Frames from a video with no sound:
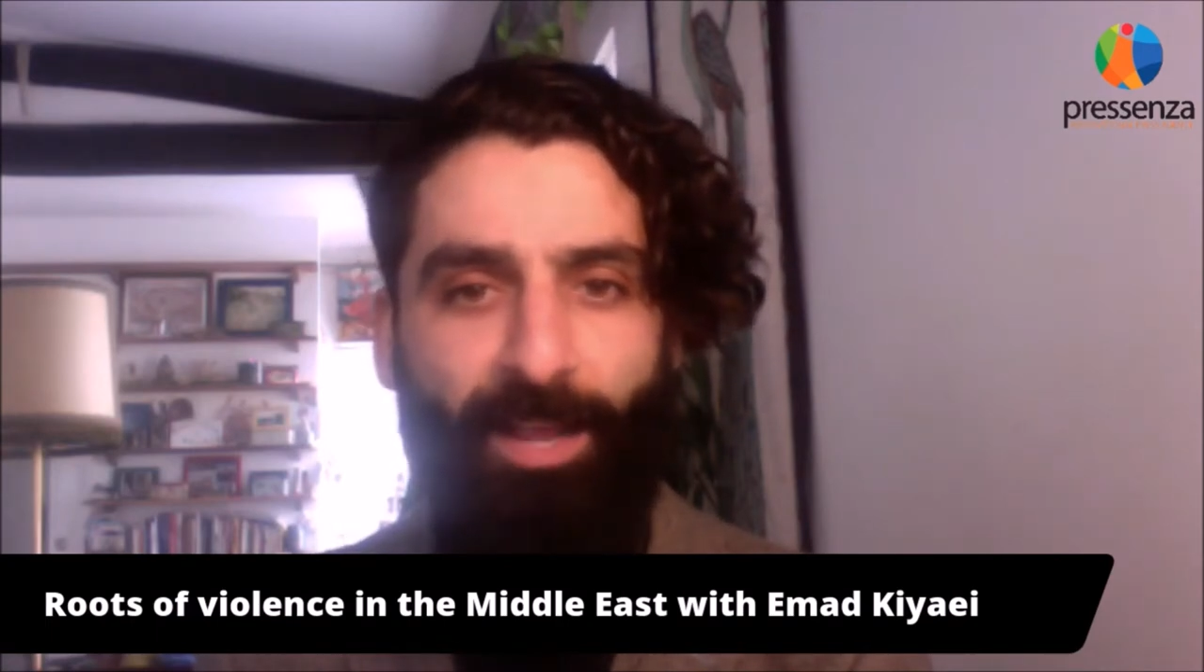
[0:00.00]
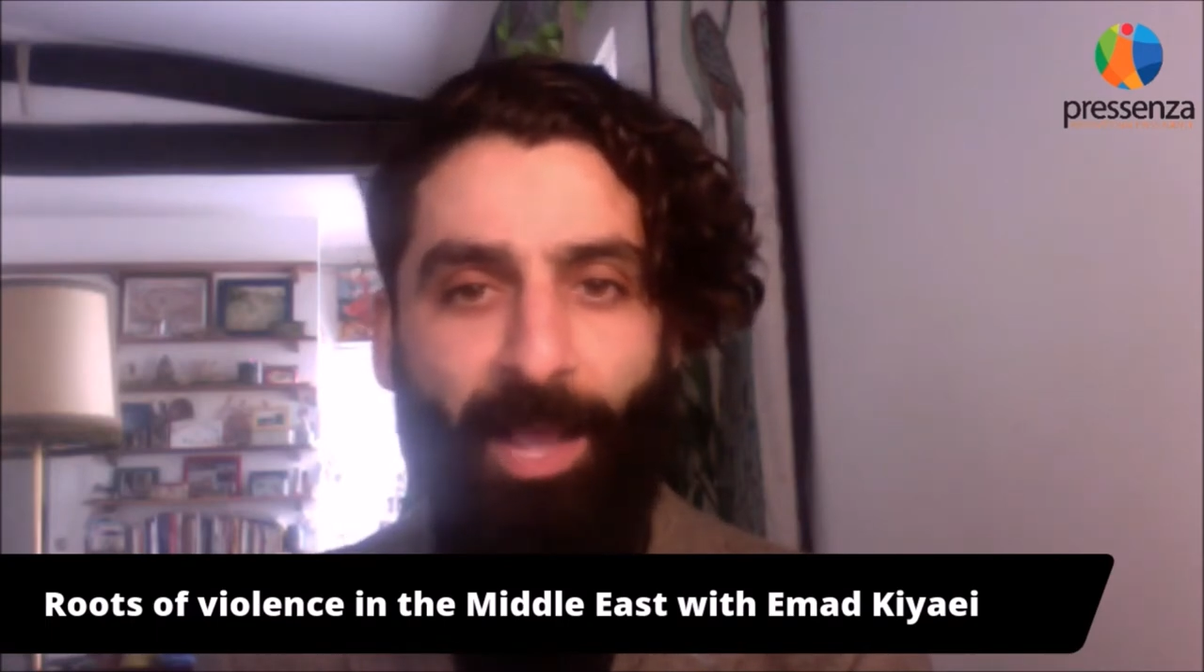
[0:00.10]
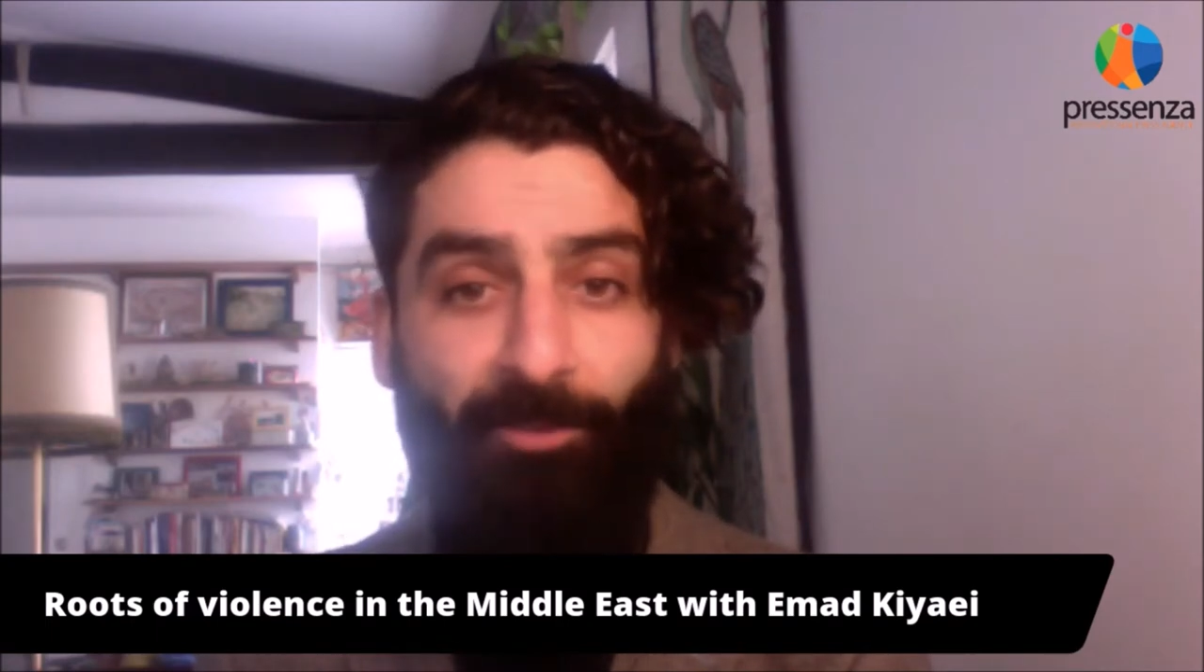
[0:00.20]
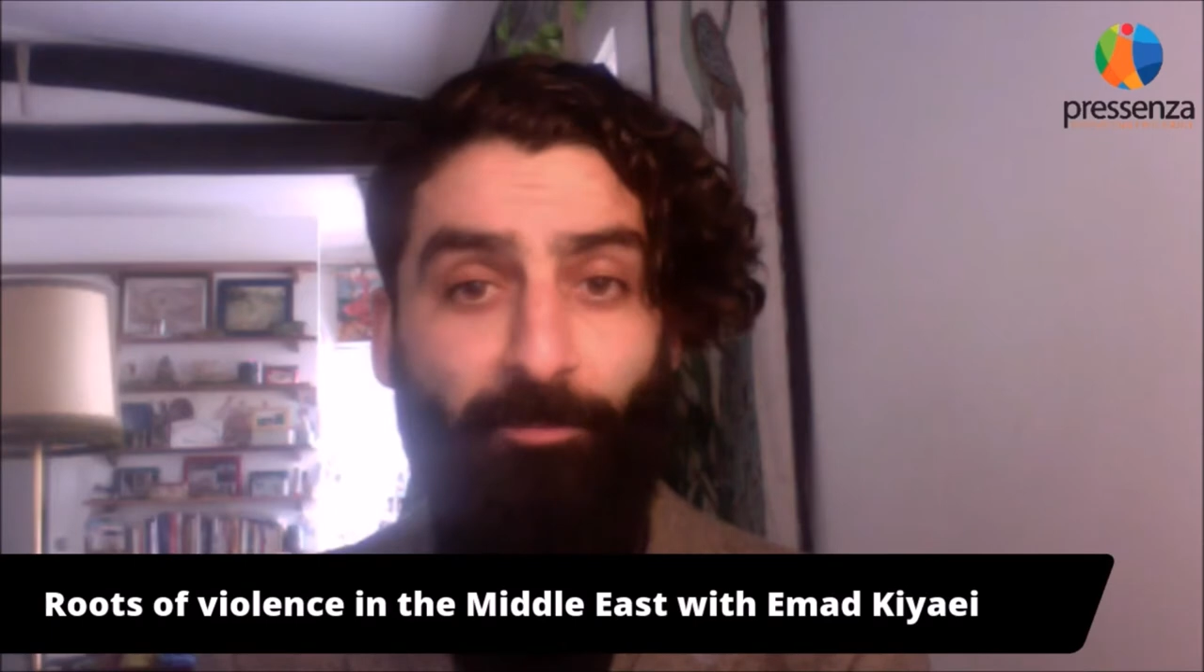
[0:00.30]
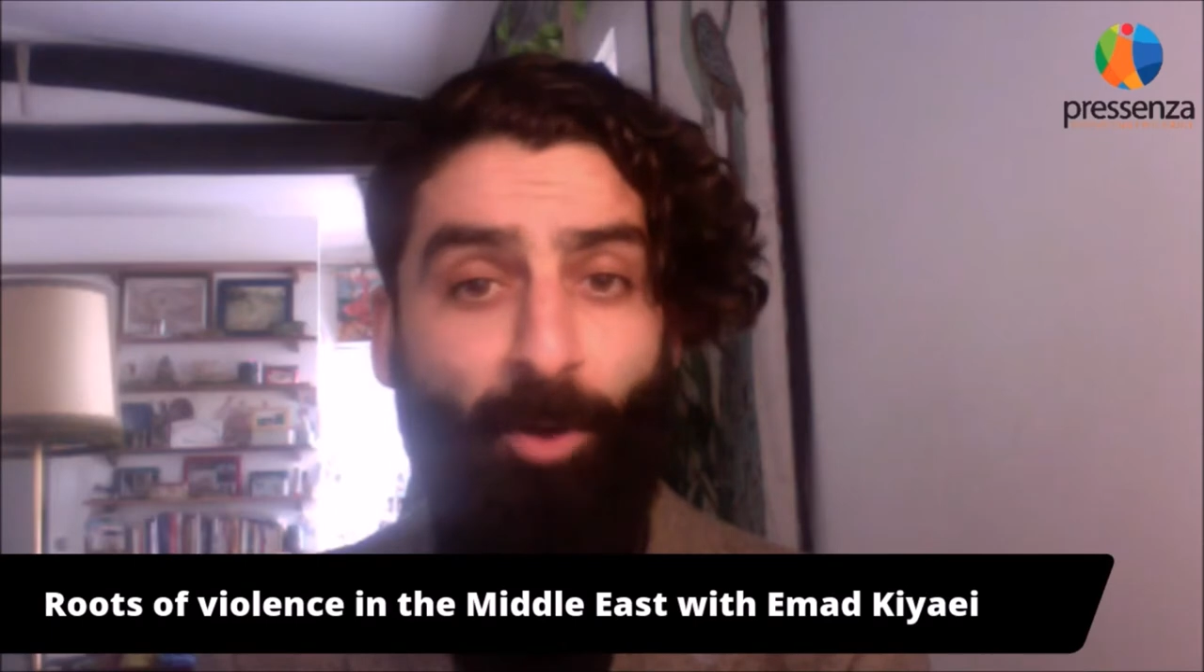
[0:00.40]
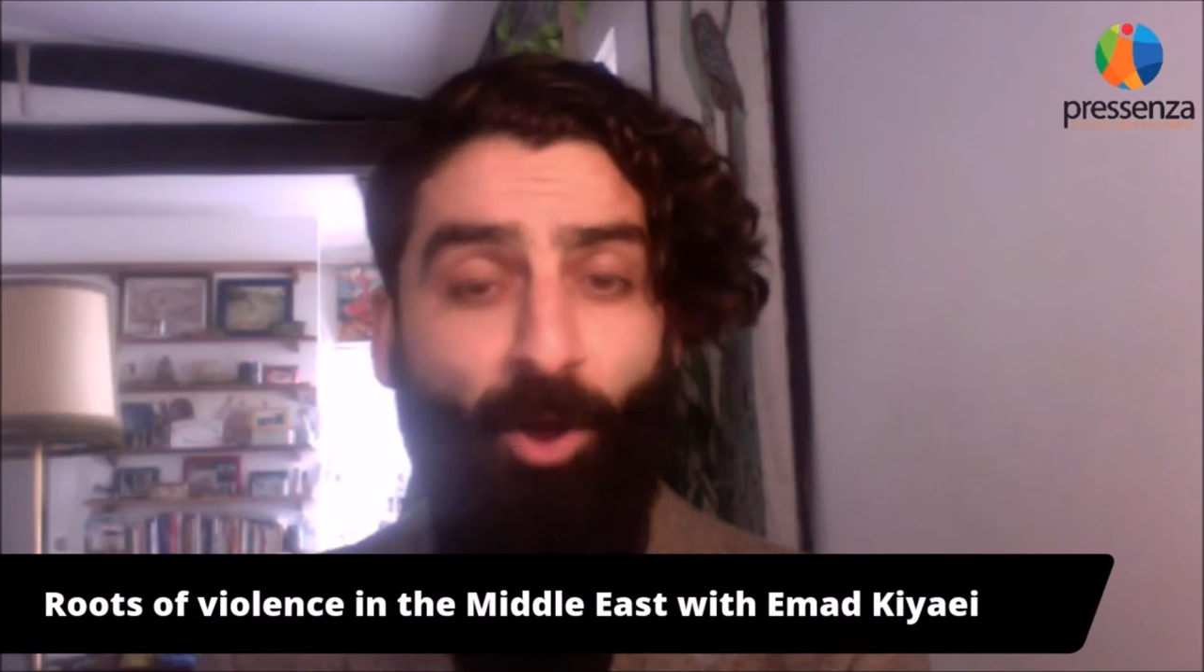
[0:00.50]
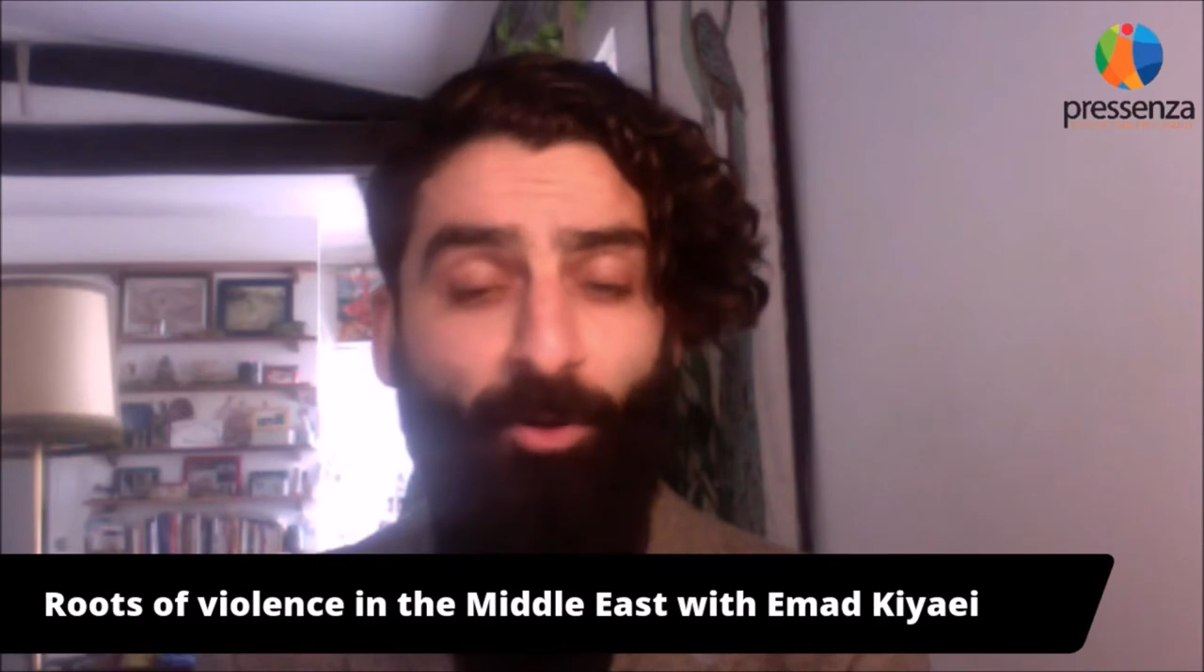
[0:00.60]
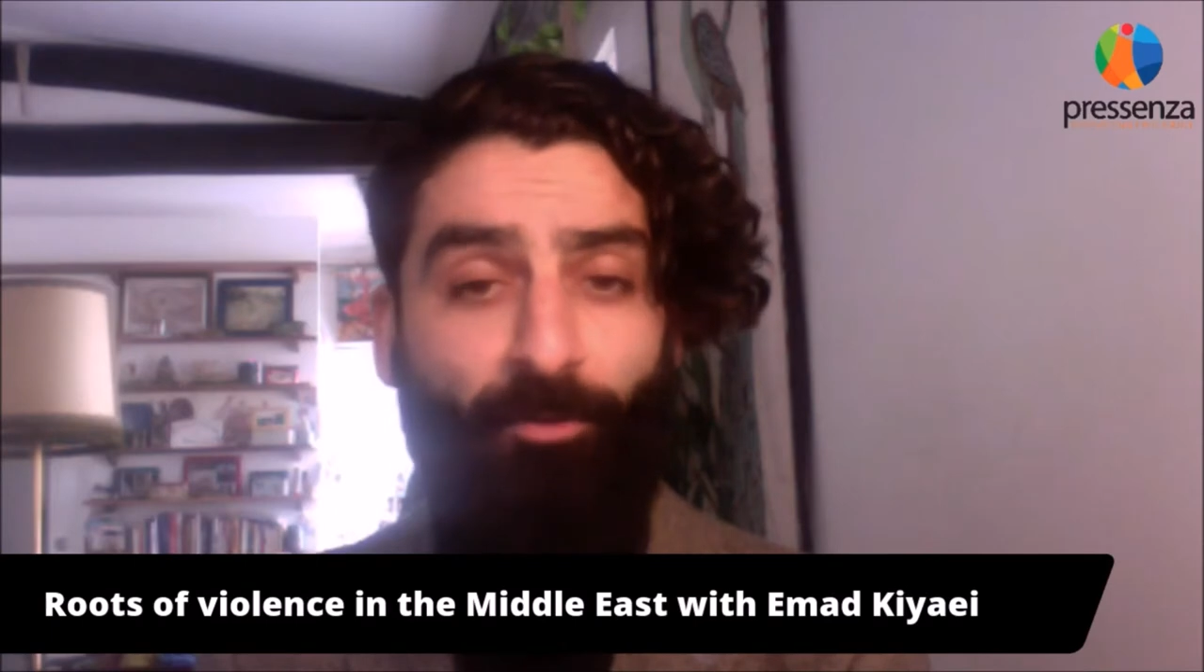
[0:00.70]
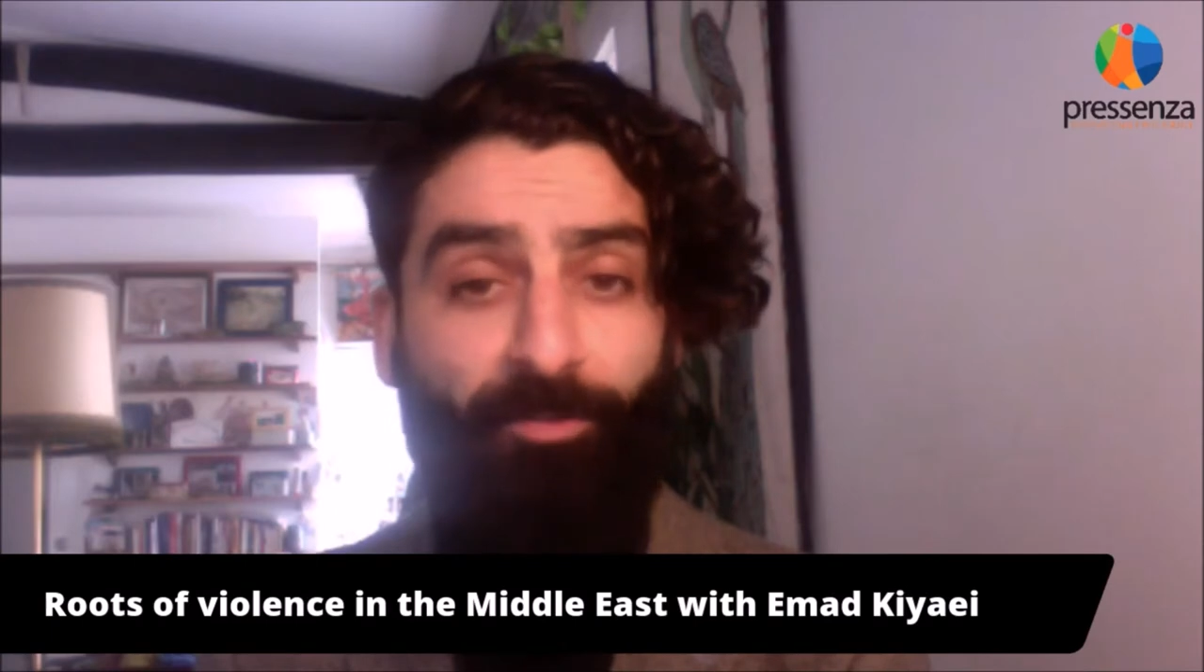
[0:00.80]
as part of